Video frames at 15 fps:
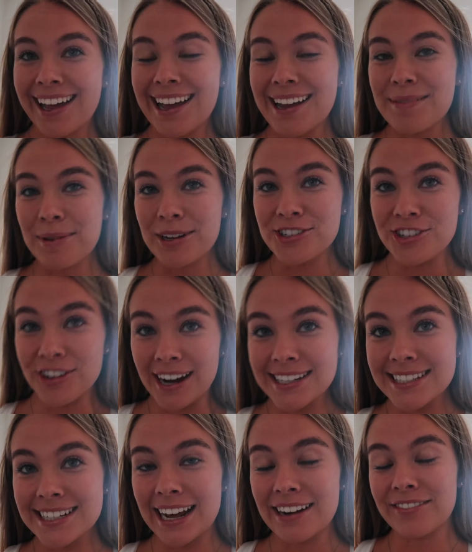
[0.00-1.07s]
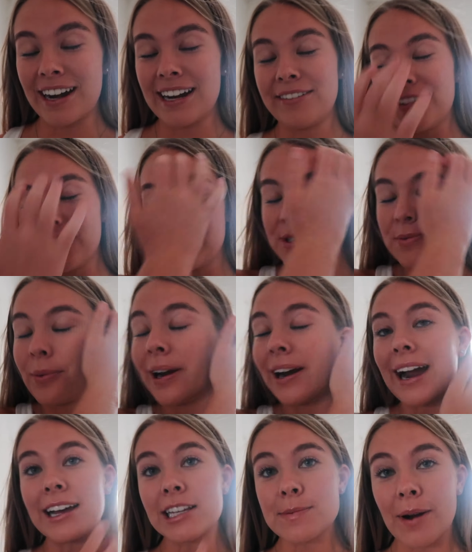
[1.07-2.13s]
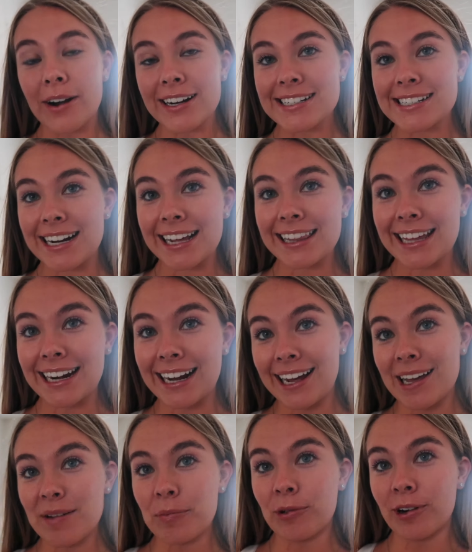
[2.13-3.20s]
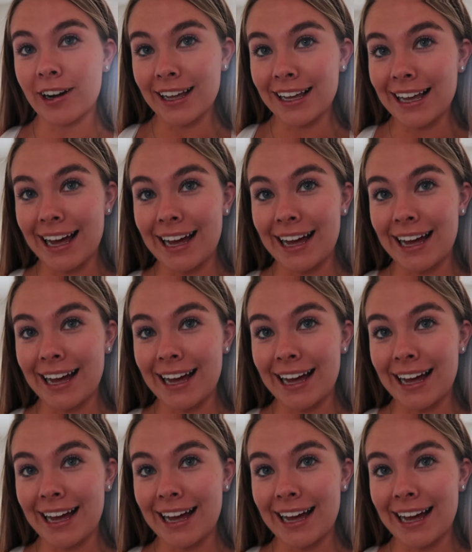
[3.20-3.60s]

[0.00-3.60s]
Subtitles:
am dressed and ready for this warehouse party tonight that I am working